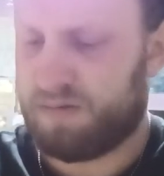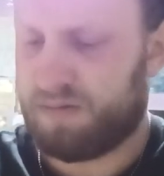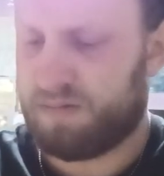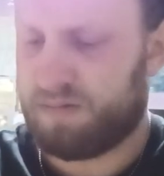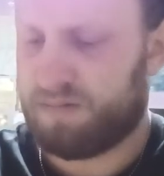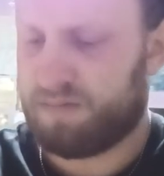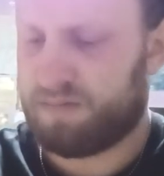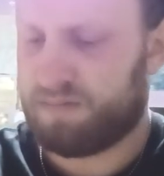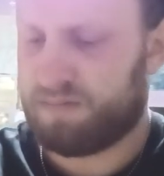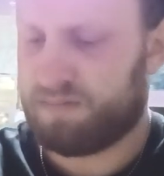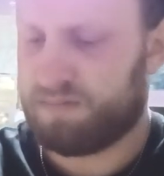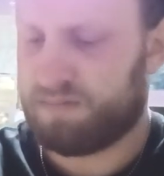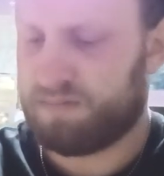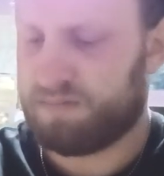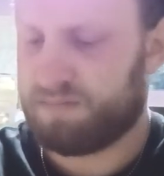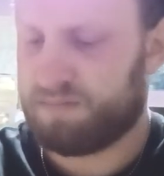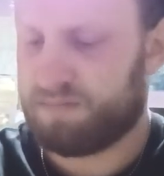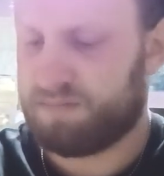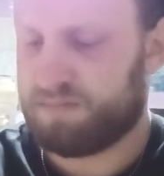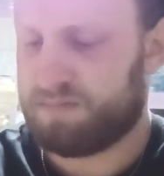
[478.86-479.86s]

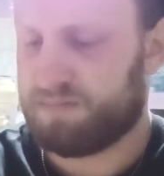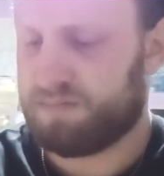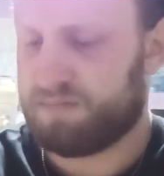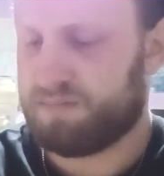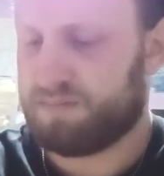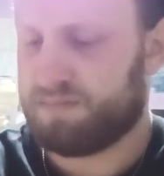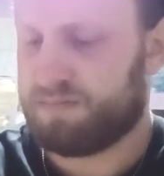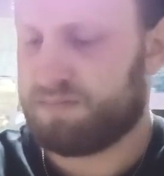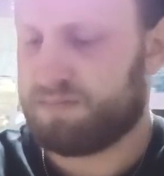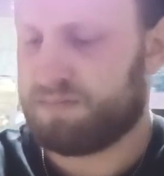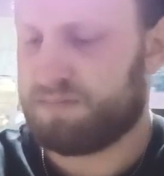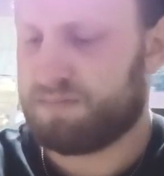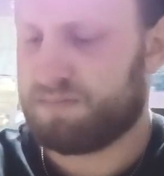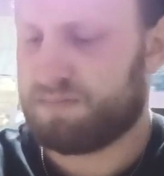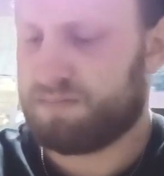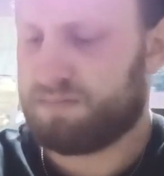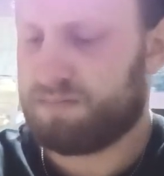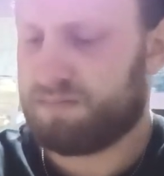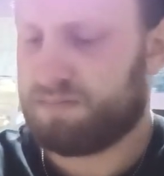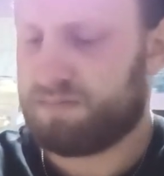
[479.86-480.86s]

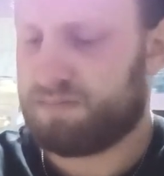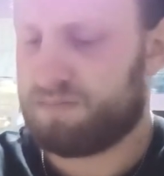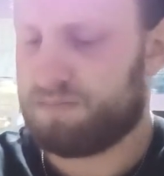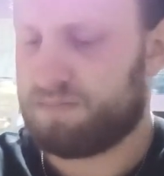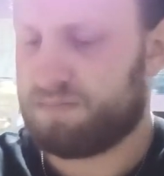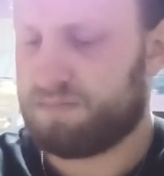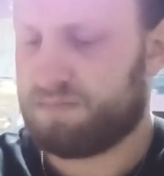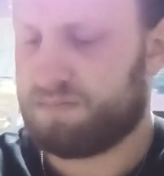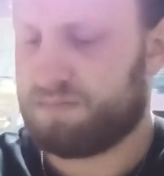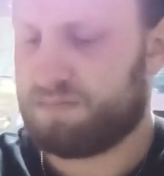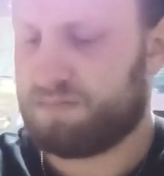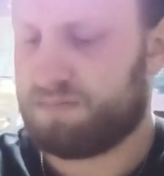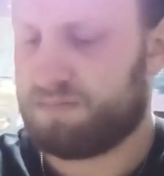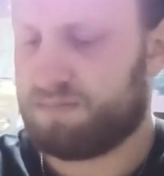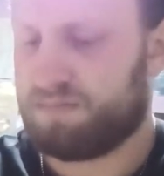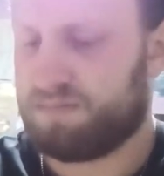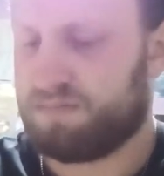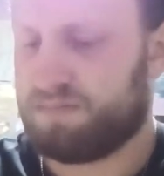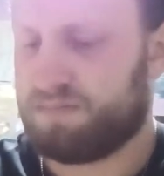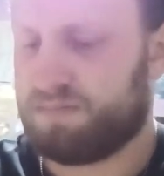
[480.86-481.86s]

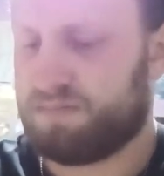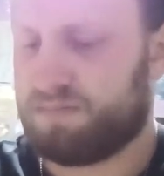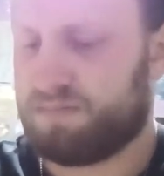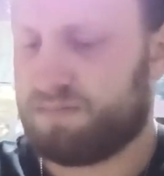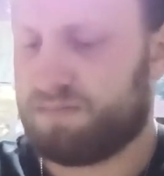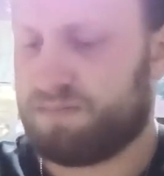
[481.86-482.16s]
No one is speaking in this clip.